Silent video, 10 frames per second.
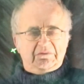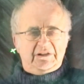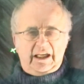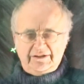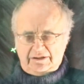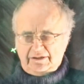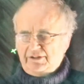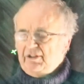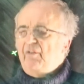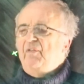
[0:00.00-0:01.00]

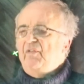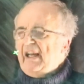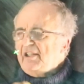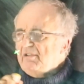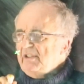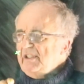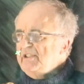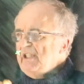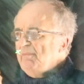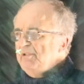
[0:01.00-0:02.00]
dozens of factories
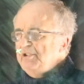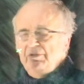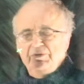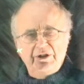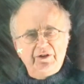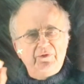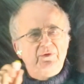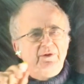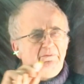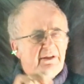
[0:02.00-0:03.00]
that produce a
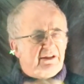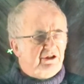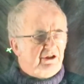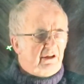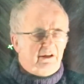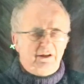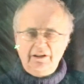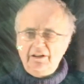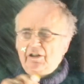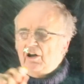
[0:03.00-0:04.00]
different mixture
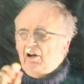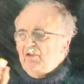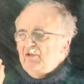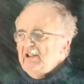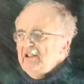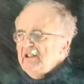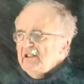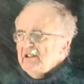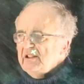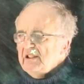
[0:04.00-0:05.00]
of
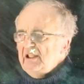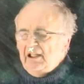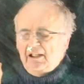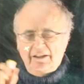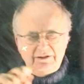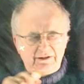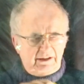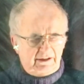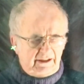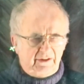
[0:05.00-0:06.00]
cars
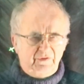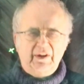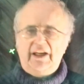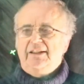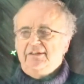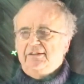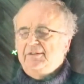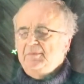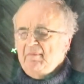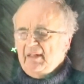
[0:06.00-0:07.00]
and
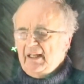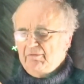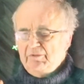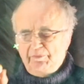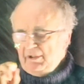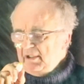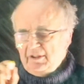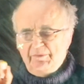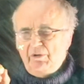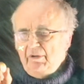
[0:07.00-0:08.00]
vans. And we'll plot
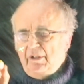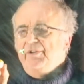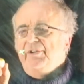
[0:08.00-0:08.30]
them all